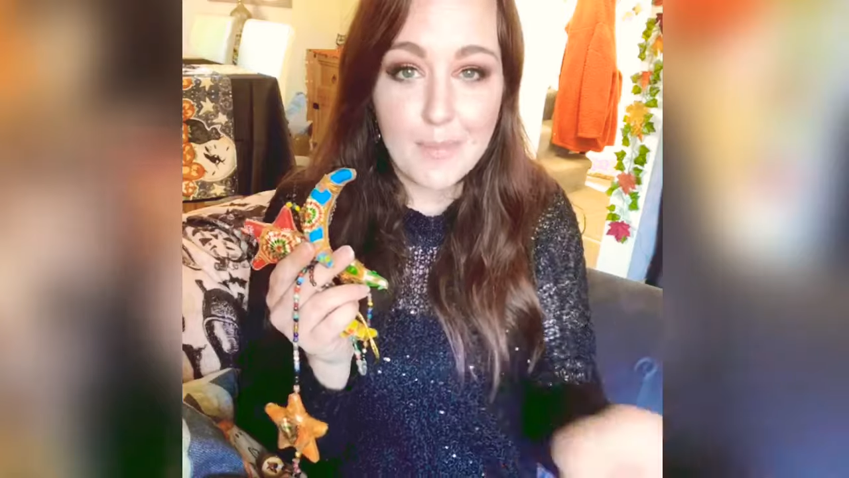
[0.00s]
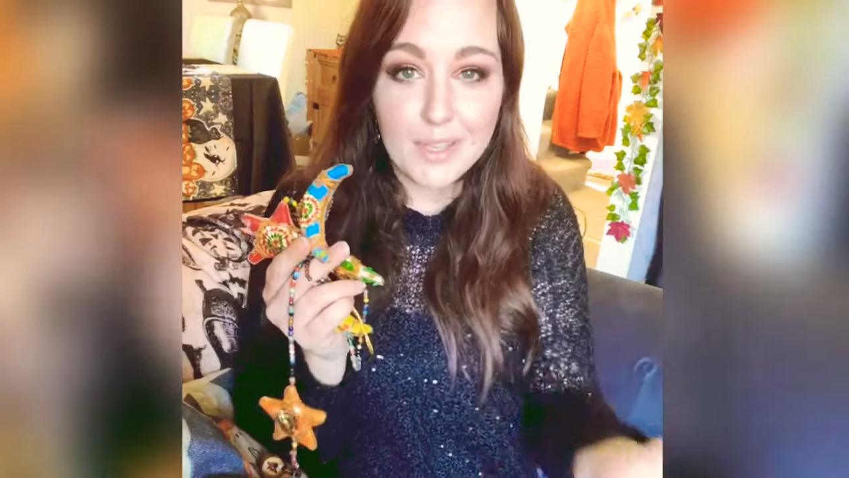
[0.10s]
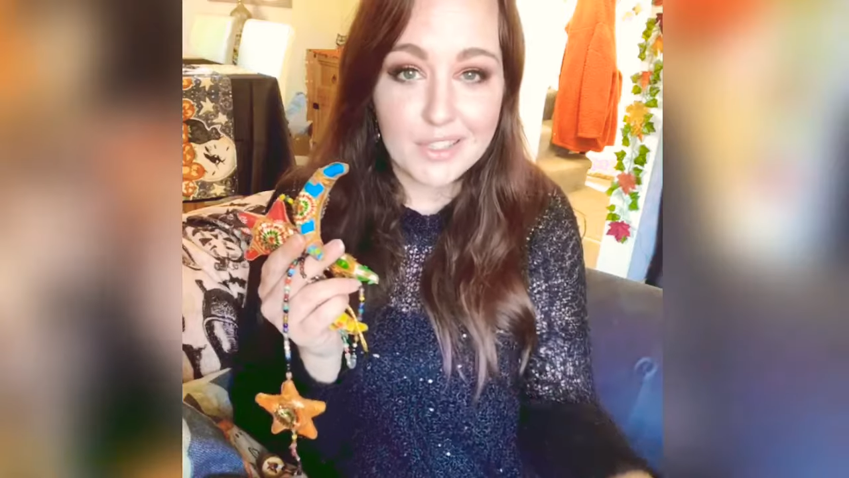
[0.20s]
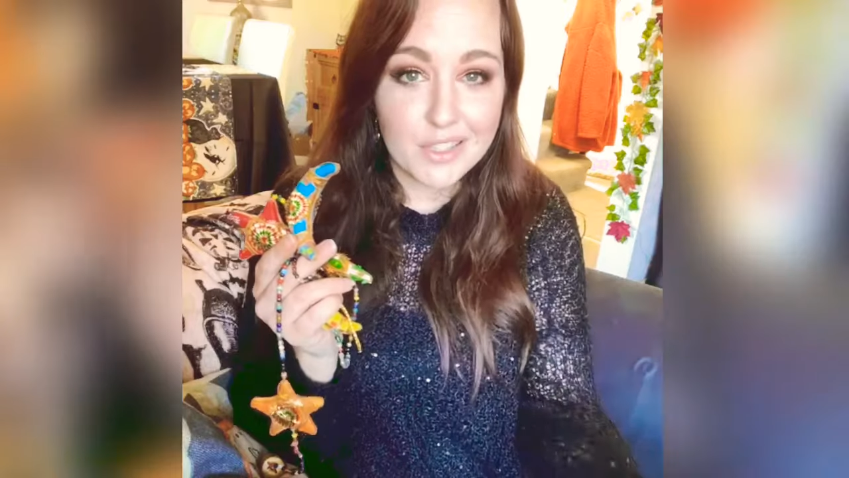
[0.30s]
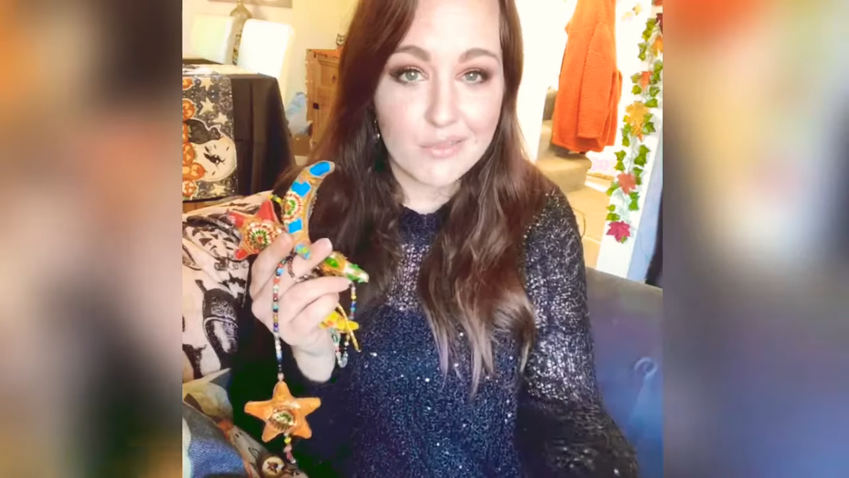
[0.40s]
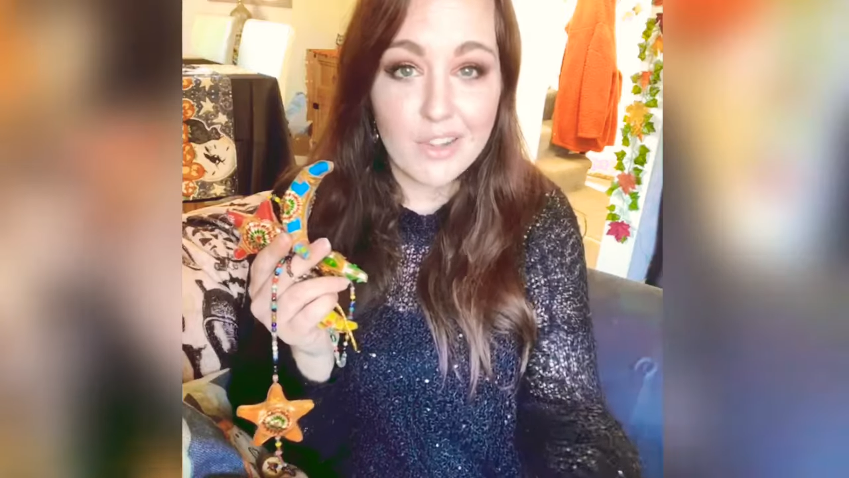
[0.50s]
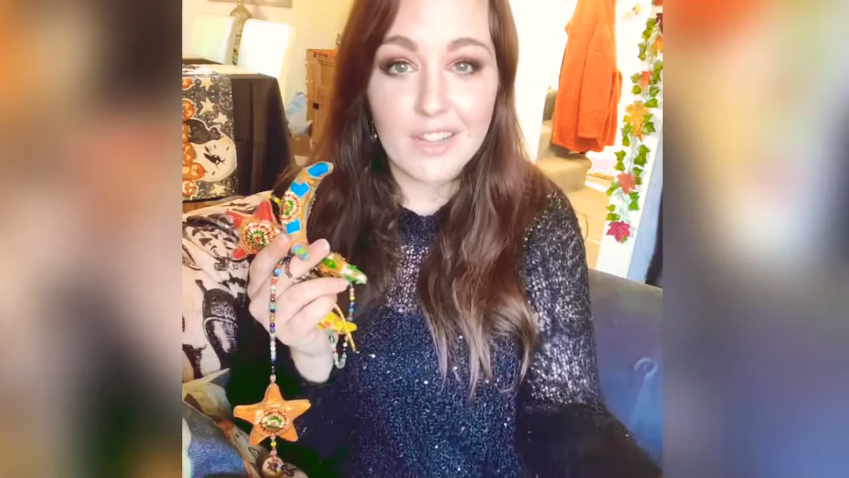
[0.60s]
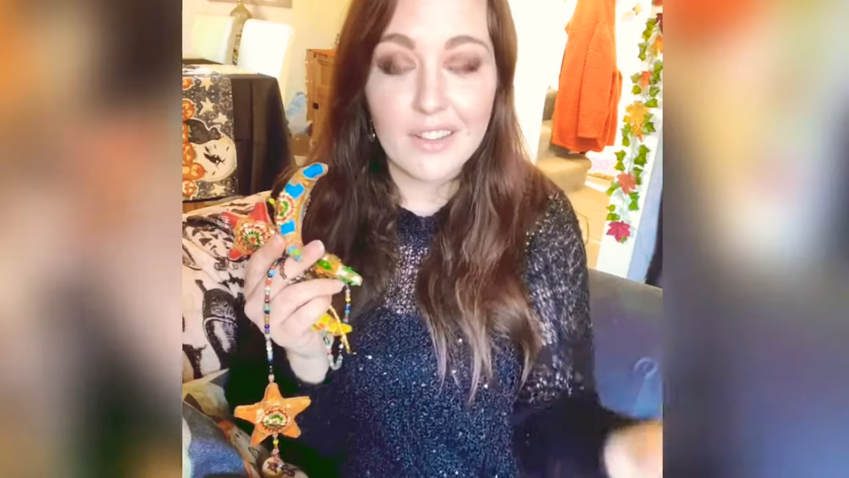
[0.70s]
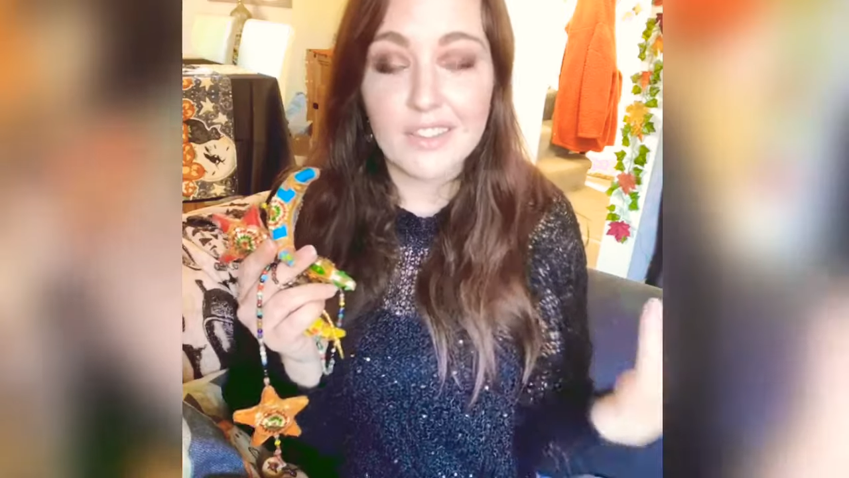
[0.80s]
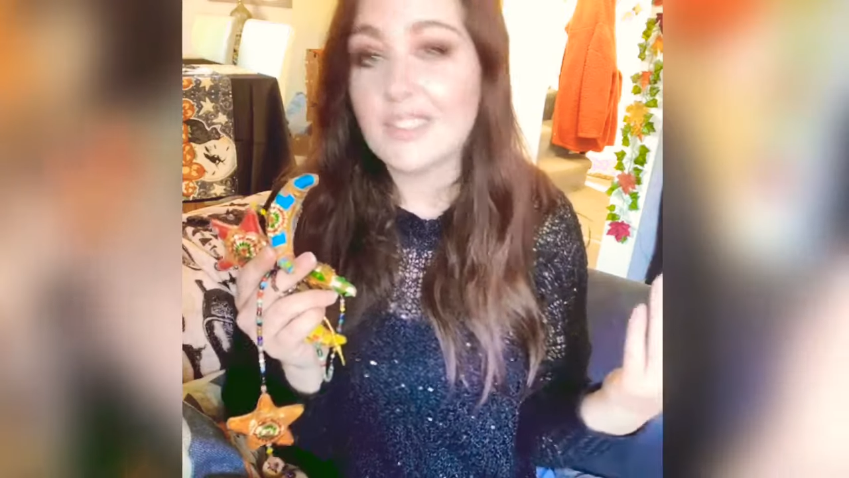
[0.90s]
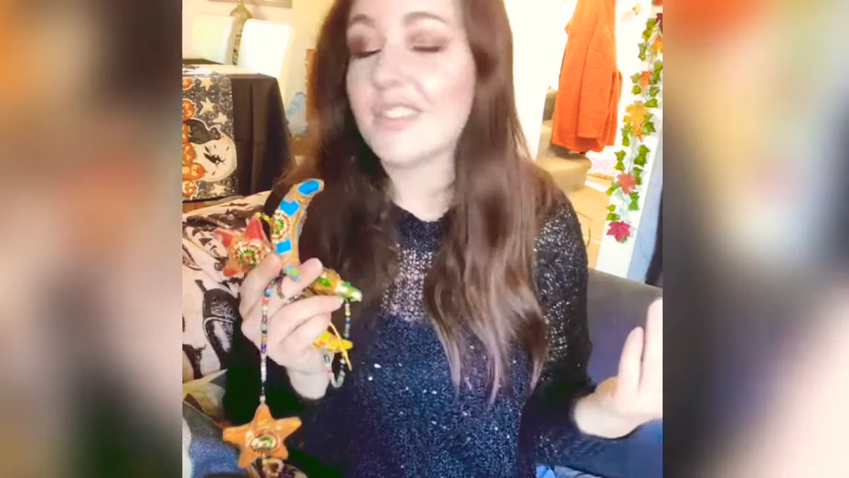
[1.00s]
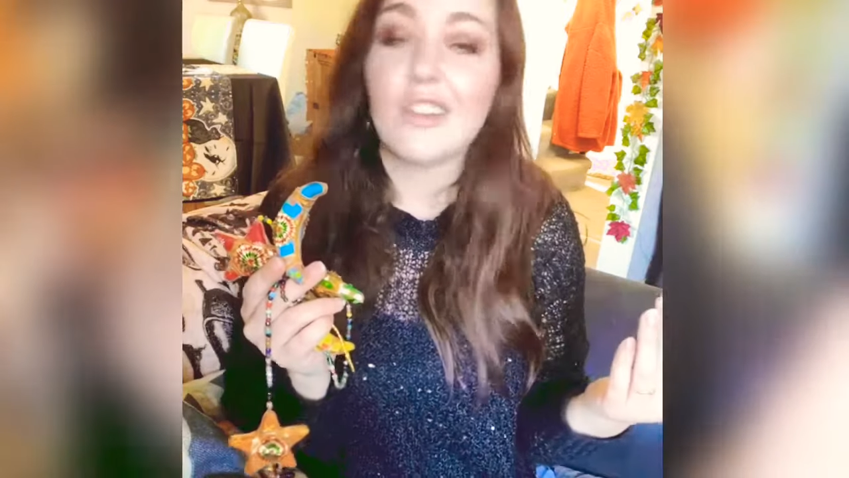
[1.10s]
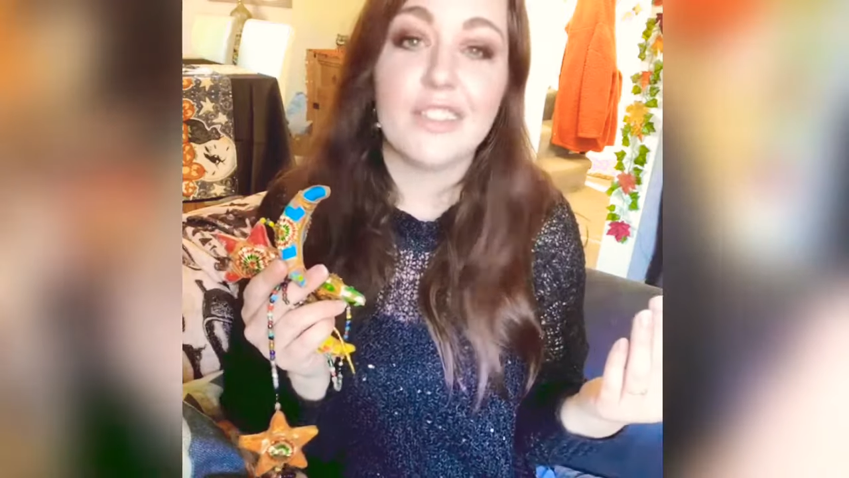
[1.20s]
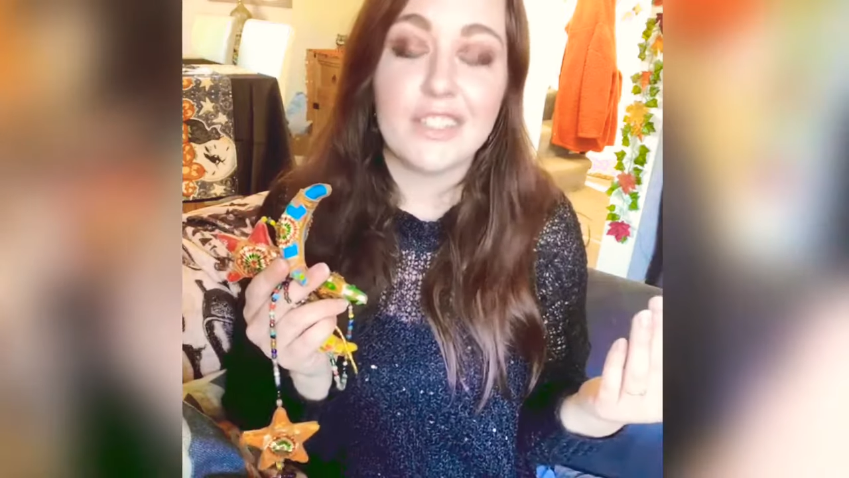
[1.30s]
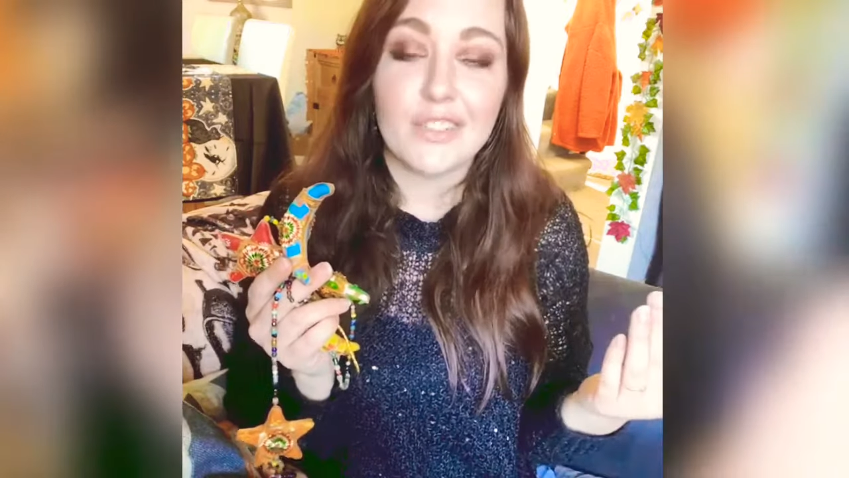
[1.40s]
because the ring light
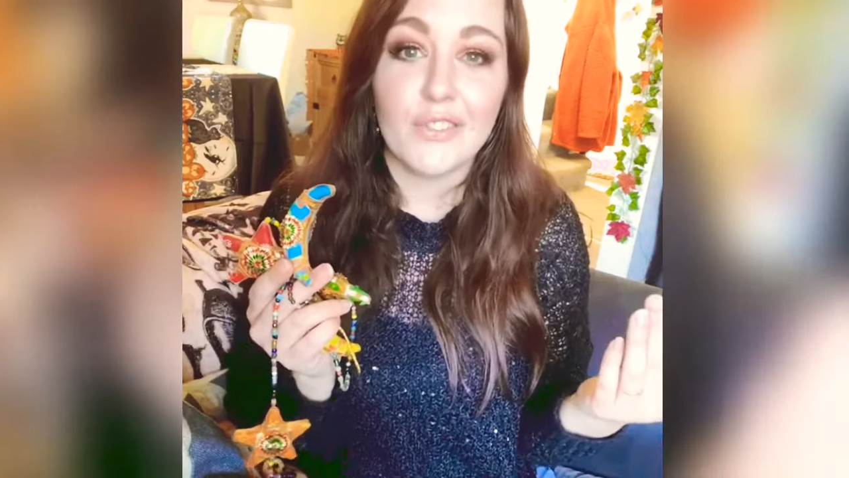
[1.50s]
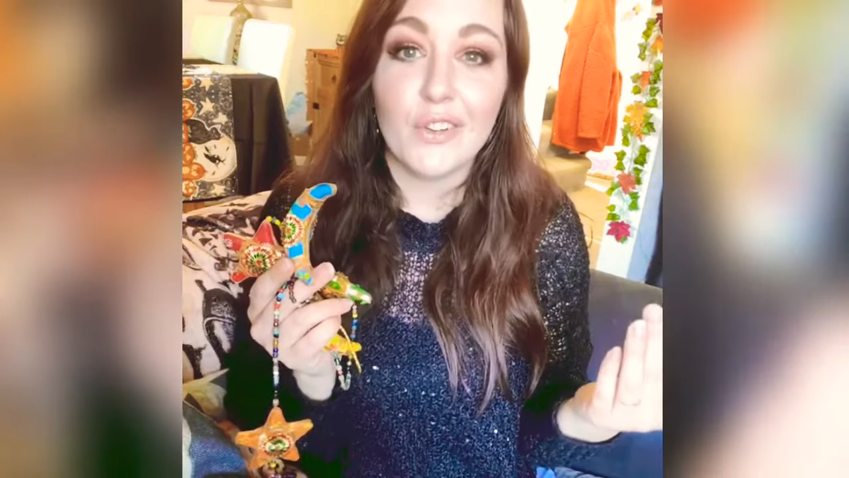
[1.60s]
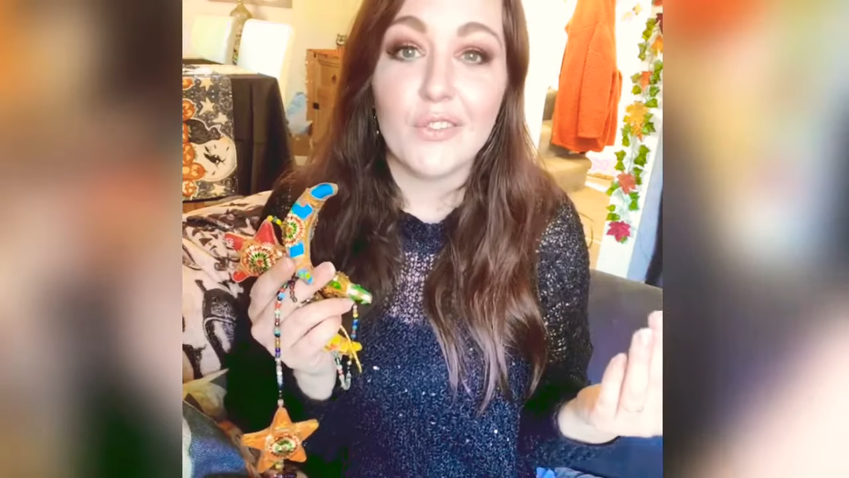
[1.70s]
decided to fall